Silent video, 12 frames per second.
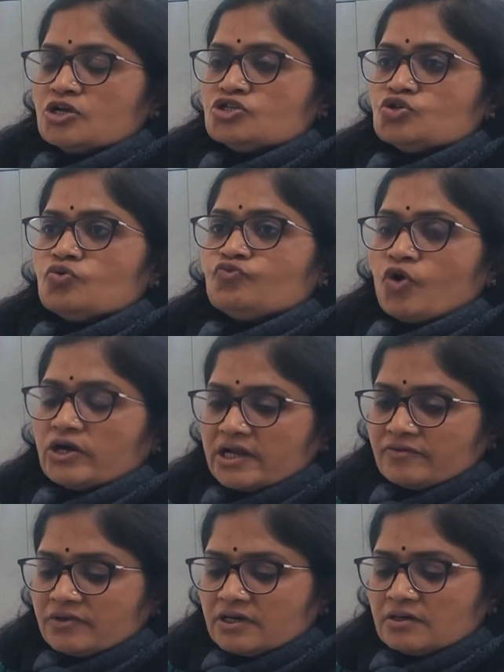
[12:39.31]
So
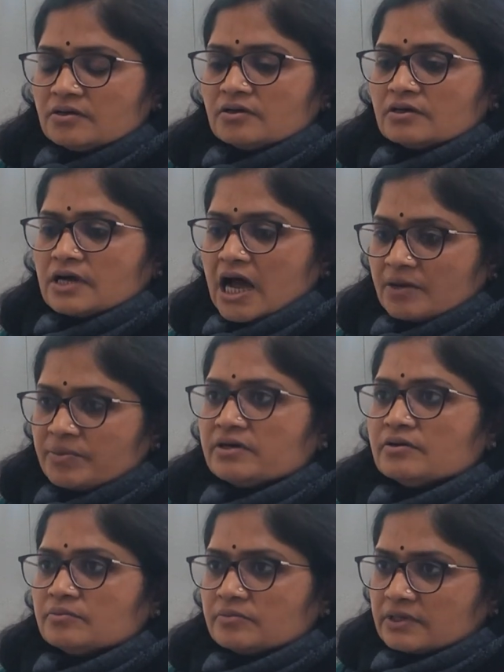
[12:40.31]
whatever
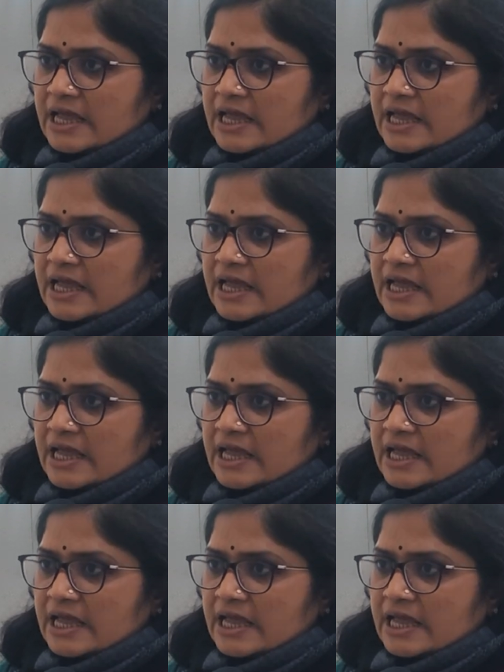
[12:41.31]
carbon,